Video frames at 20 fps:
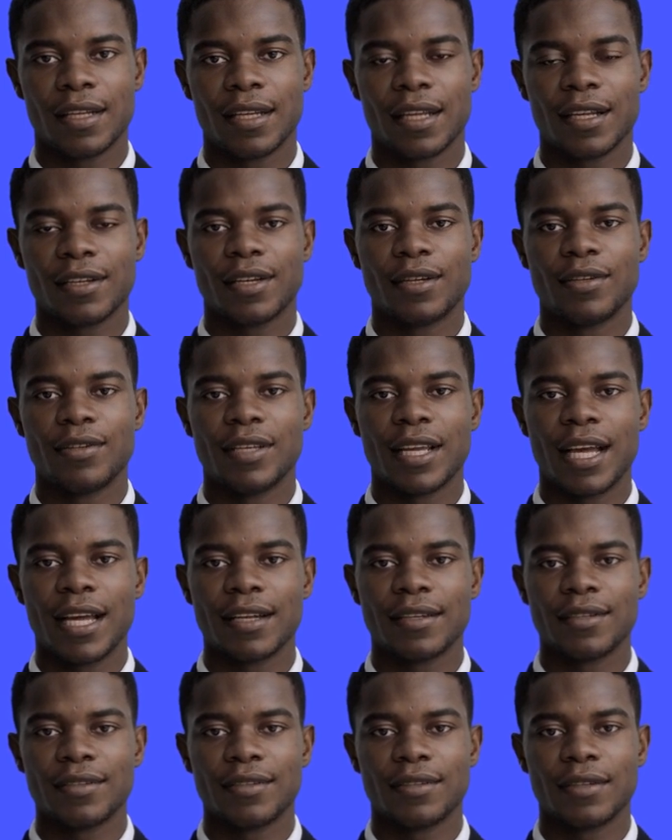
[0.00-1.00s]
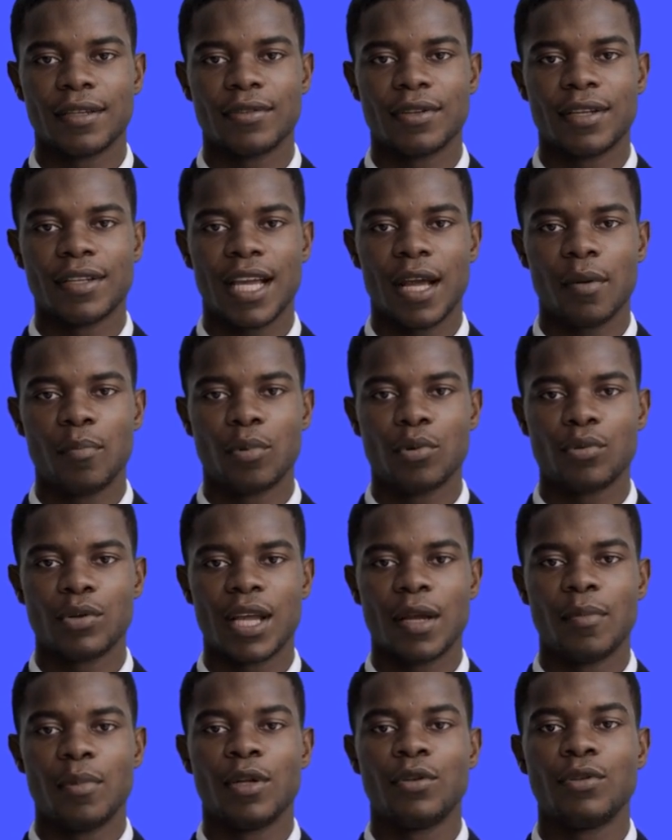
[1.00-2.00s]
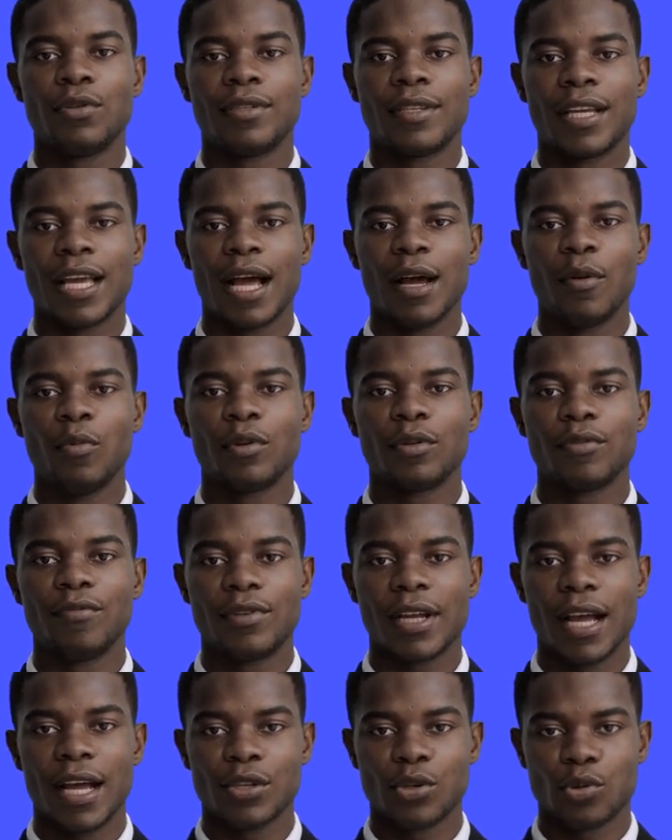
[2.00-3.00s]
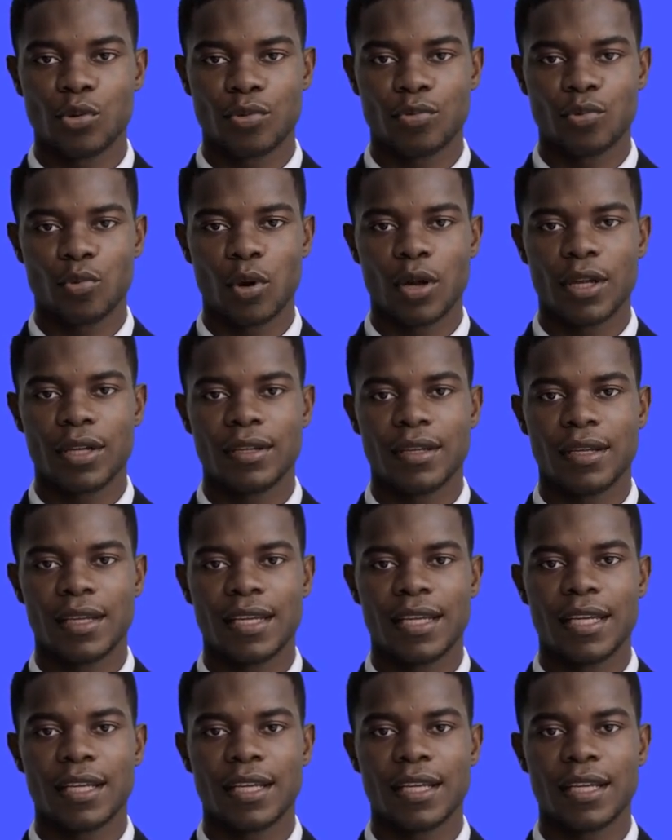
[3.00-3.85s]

in this case, the get parameter is cat with a value of 1,